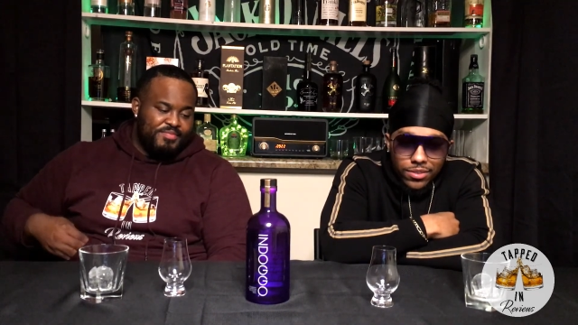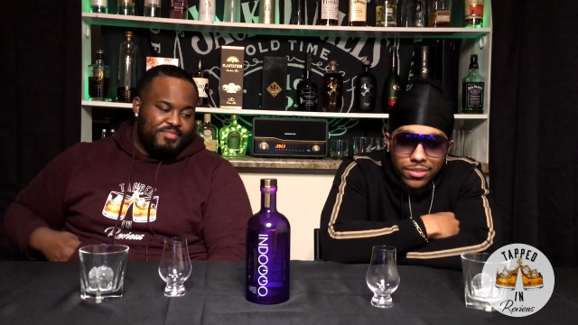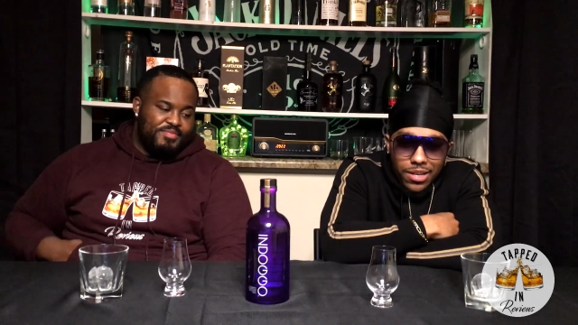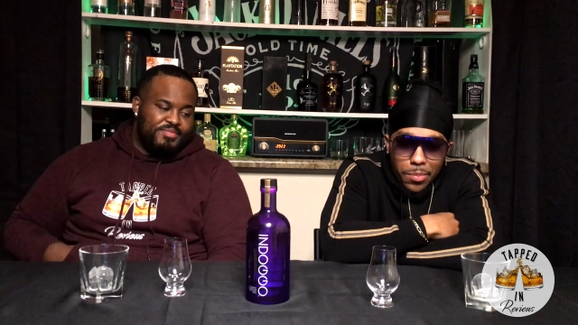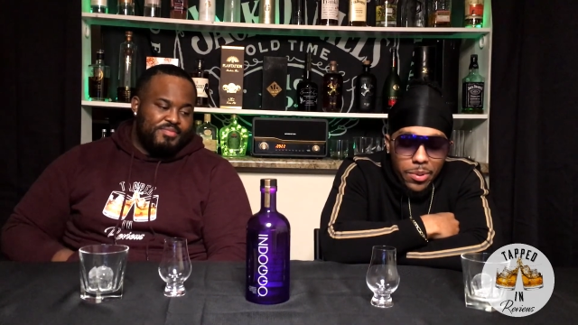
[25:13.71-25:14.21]

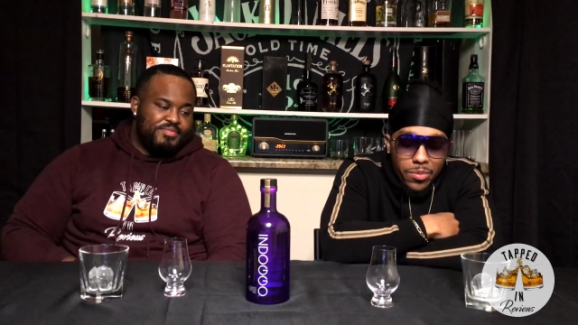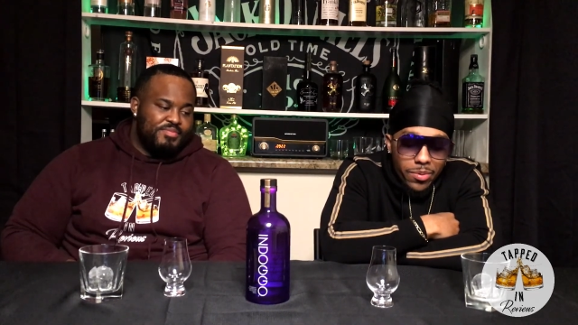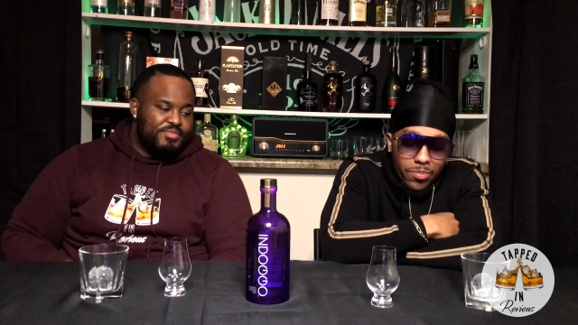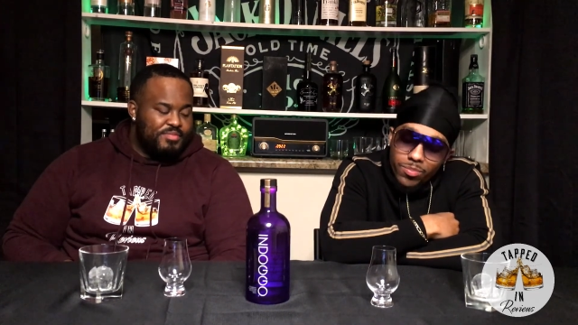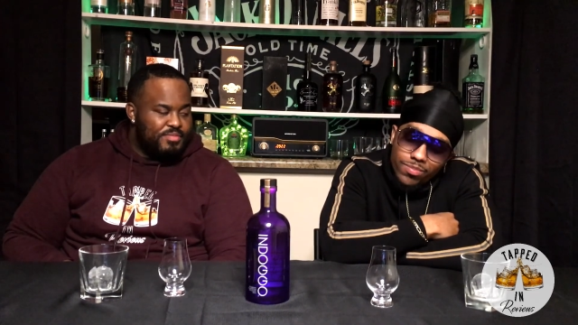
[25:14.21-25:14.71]
Speaker 1: Like people
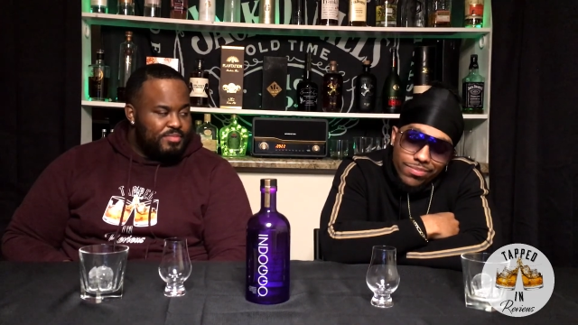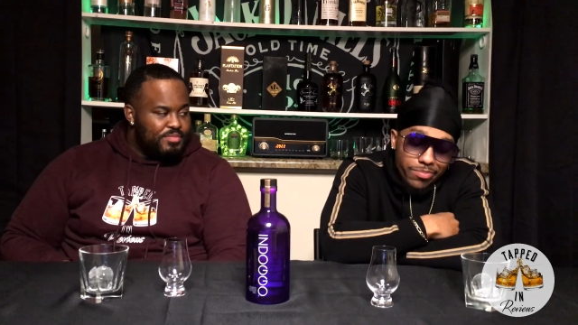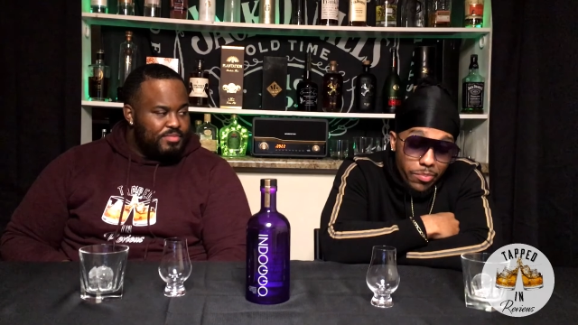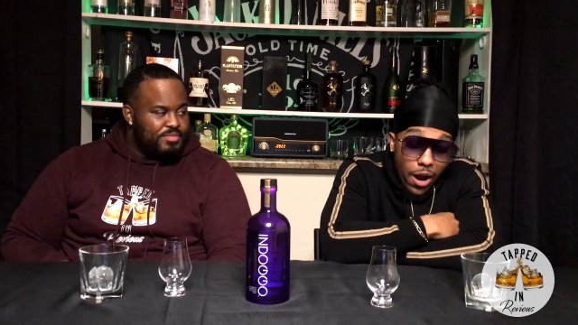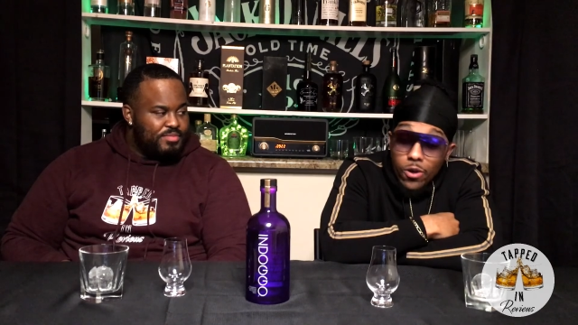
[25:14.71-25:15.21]

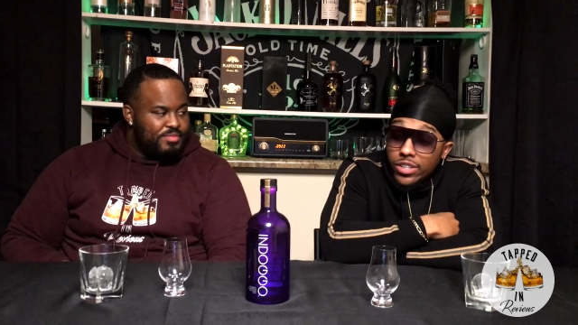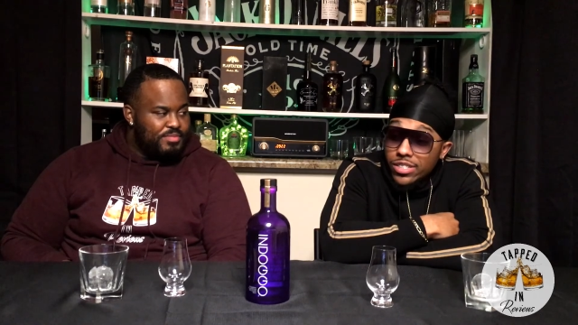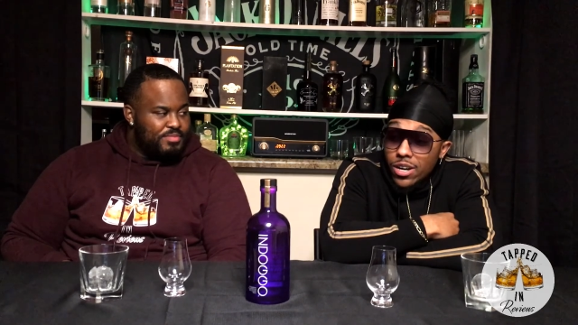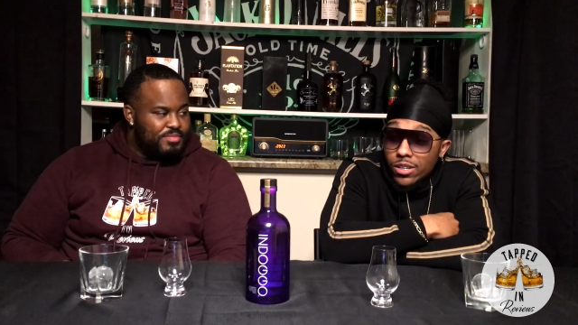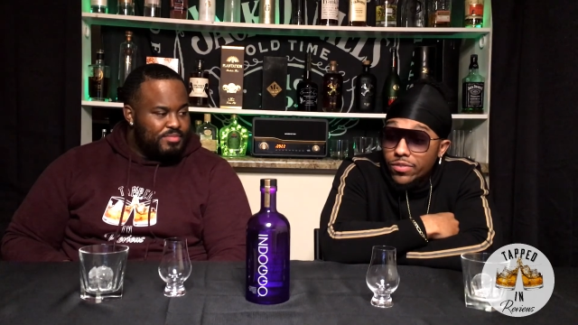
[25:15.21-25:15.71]
hold a
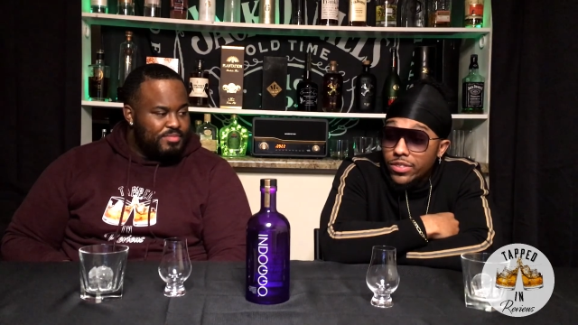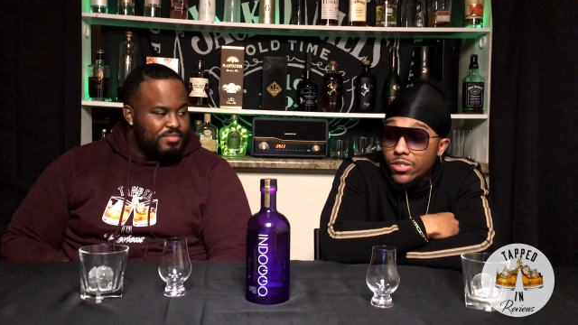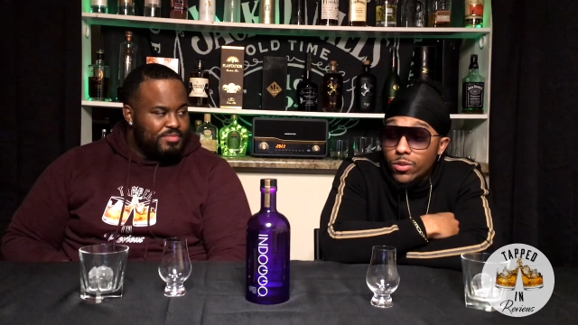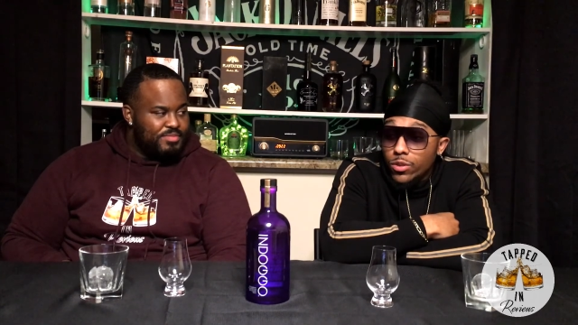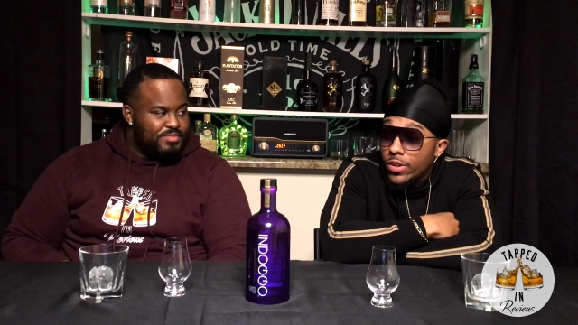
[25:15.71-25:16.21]
song for
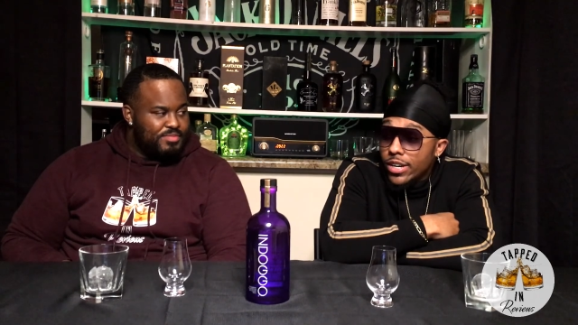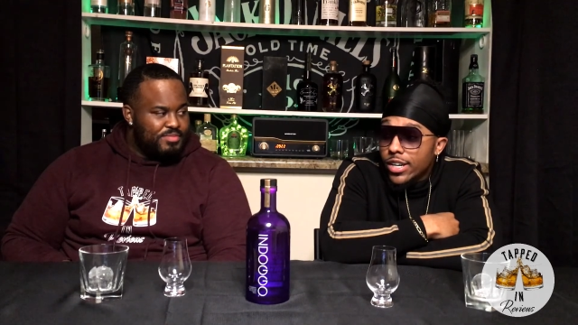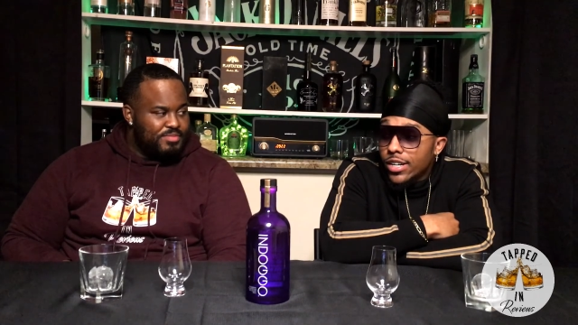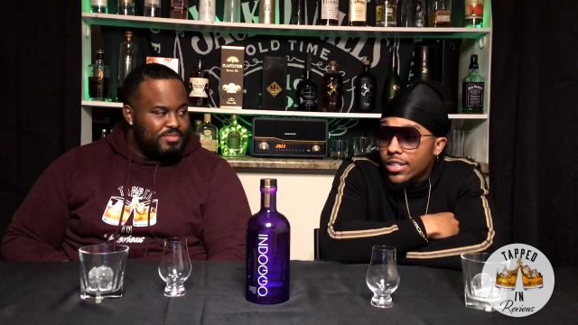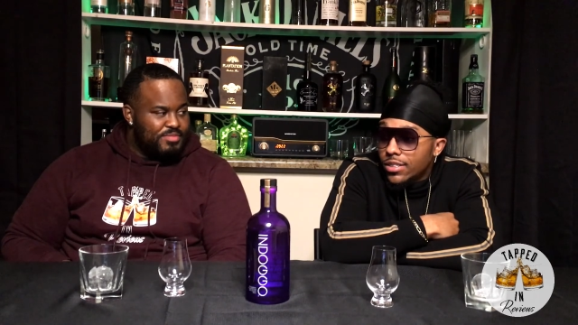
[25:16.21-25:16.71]
two, three years,